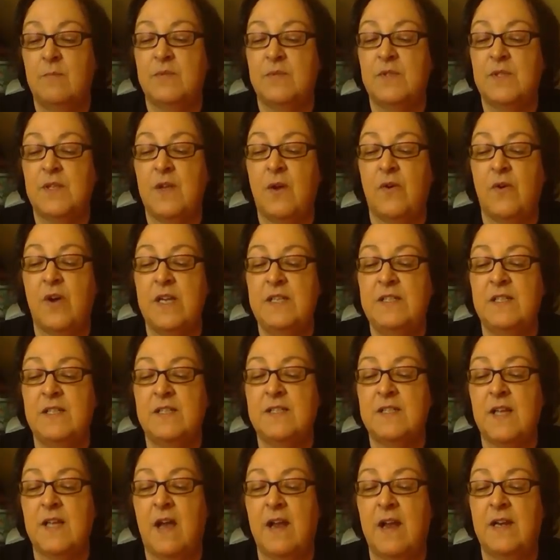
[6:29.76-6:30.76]
So I
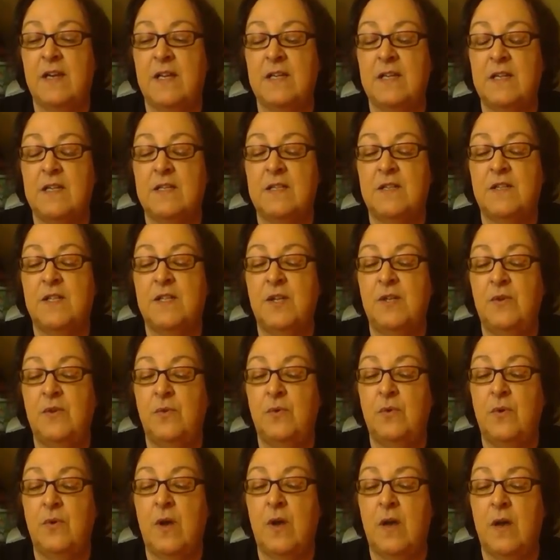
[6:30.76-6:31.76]
decided
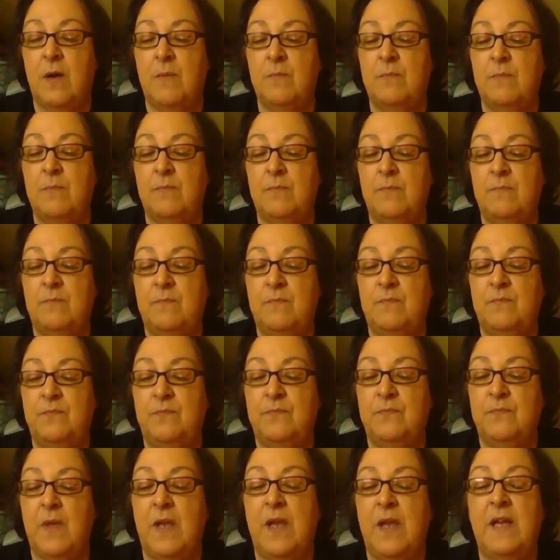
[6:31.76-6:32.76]
to
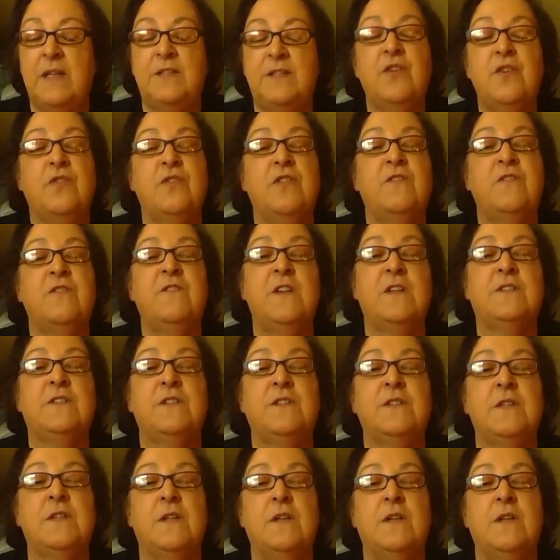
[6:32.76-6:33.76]
enter the
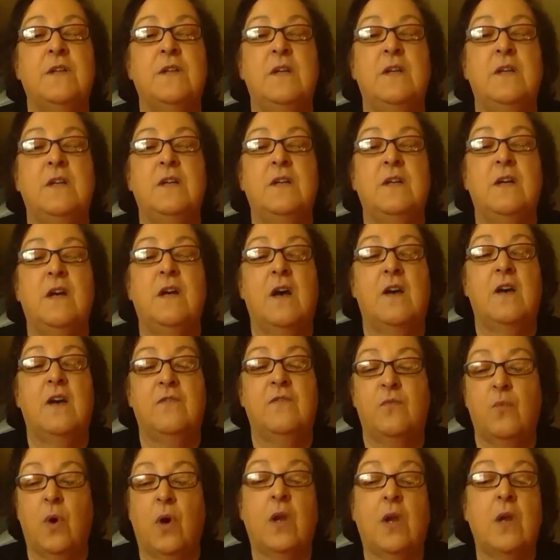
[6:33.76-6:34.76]
field
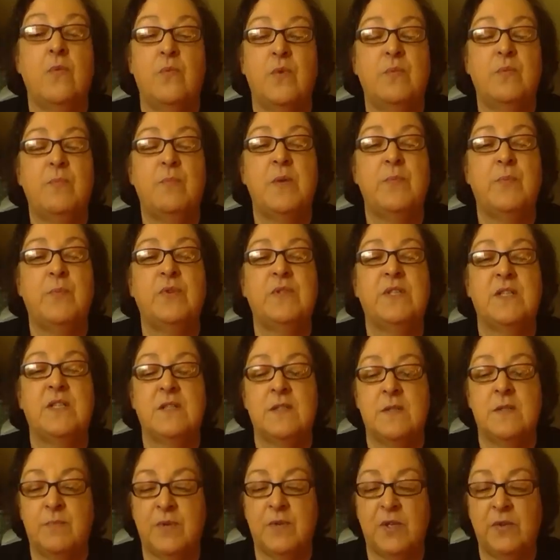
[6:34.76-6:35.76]
of working with people with
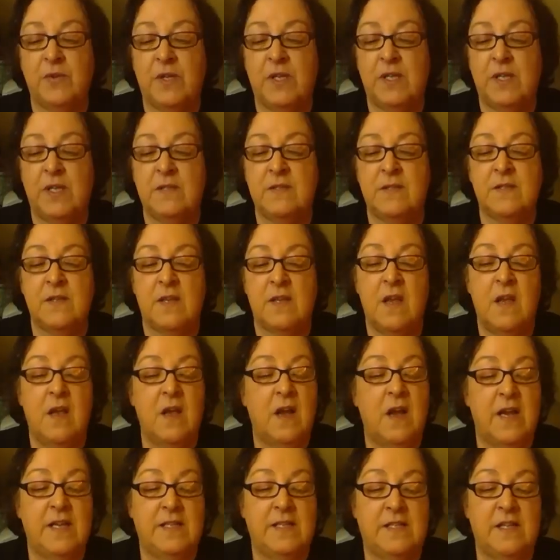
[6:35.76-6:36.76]
disabilities.
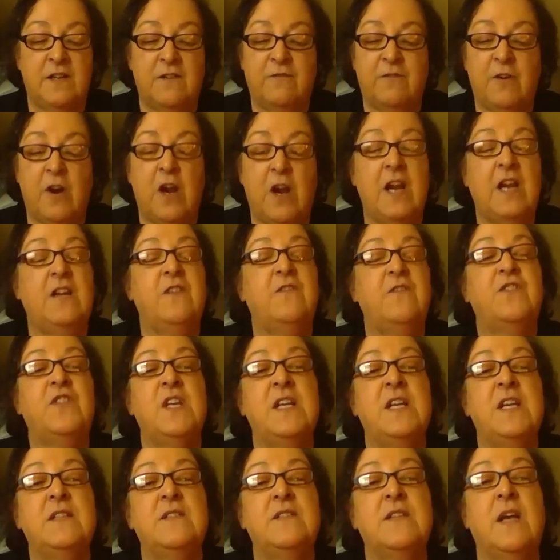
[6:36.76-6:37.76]
I did a variety of
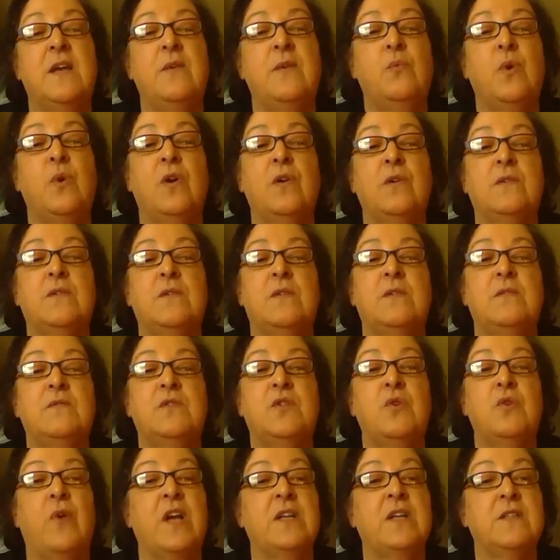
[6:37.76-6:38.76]
things. I worked
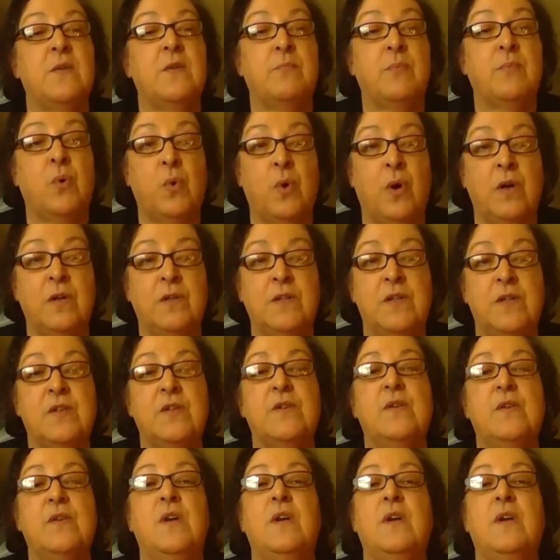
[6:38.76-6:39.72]
direct support